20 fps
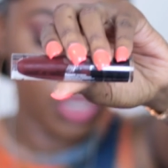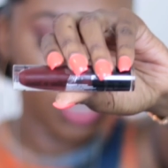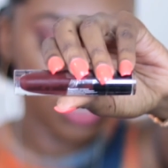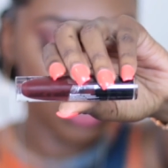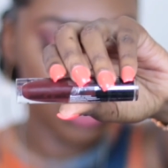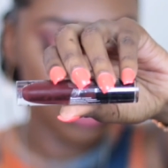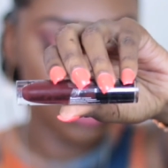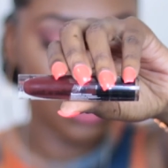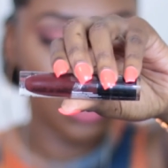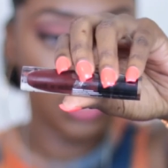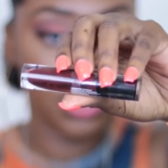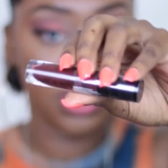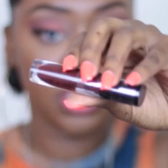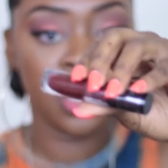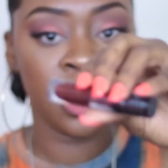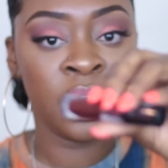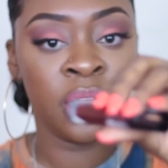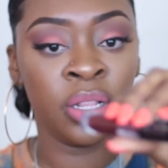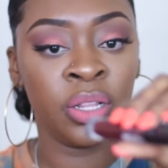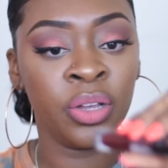but this
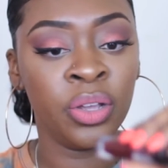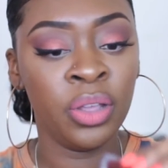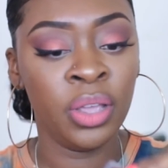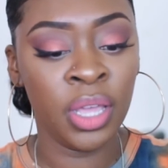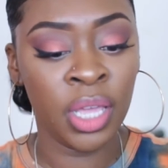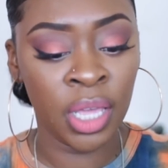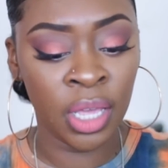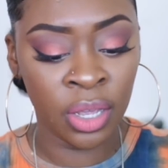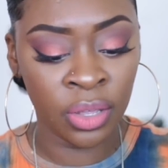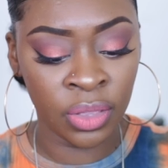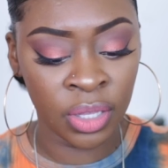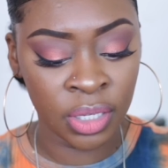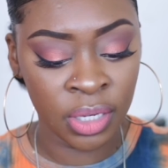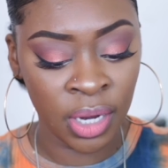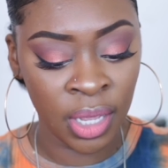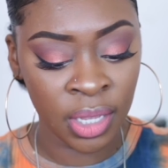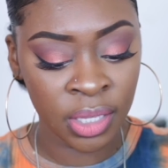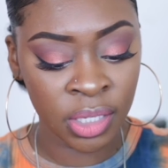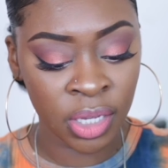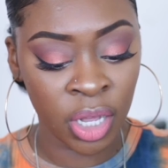color here, the
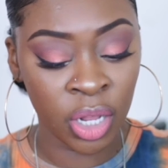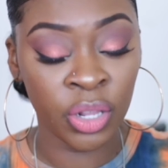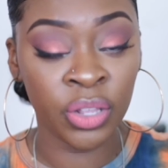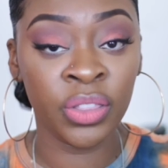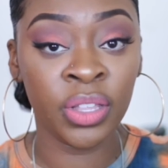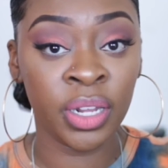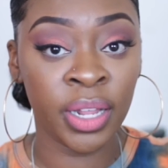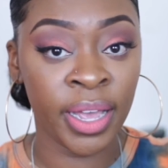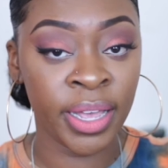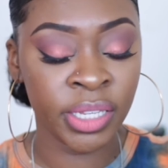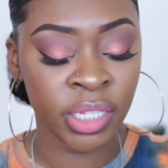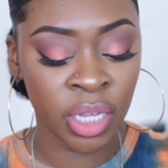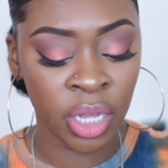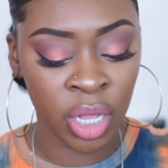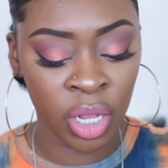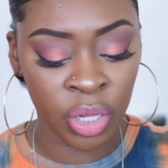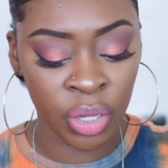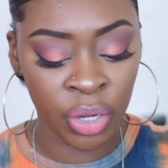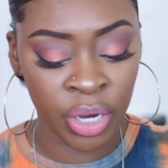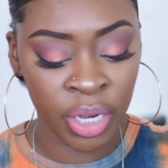next color, the last
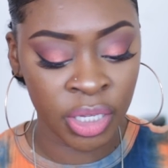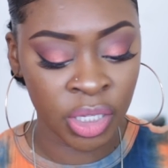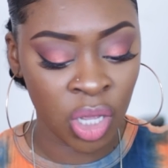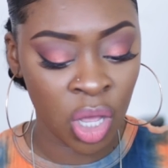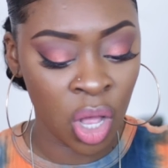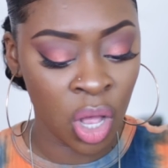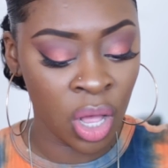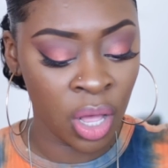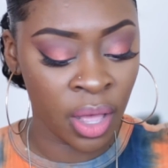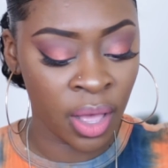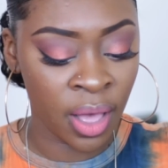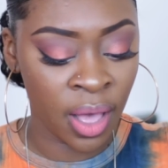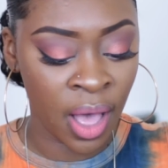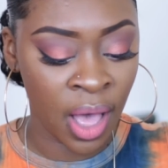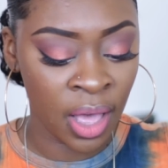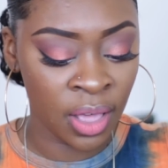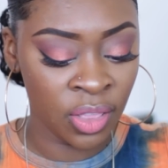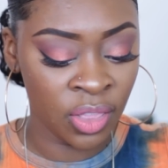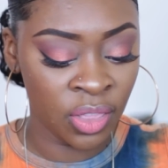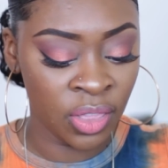color is called
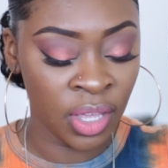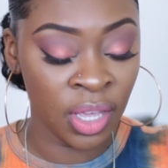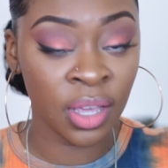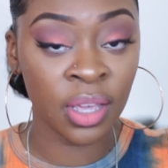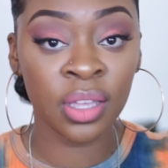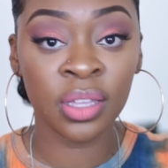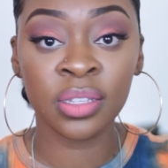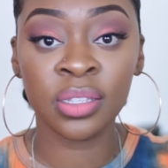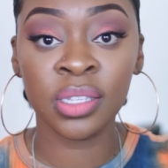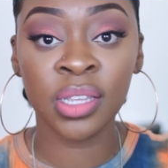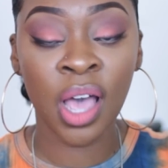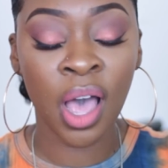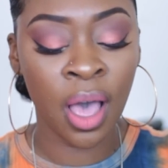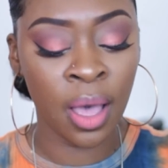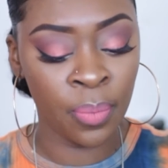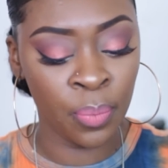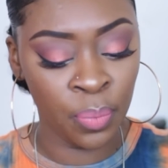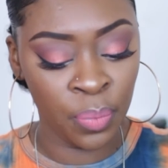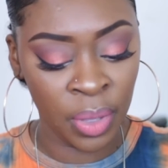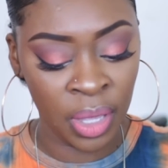Goth
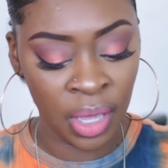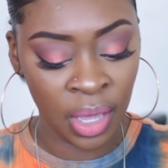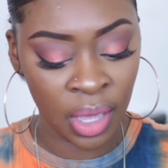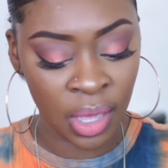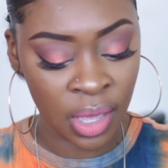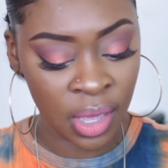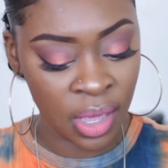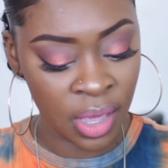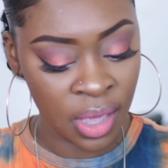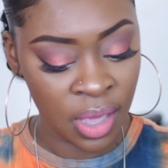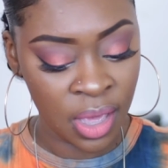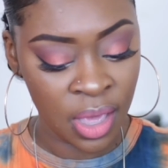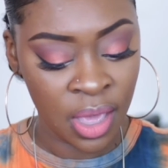Topic.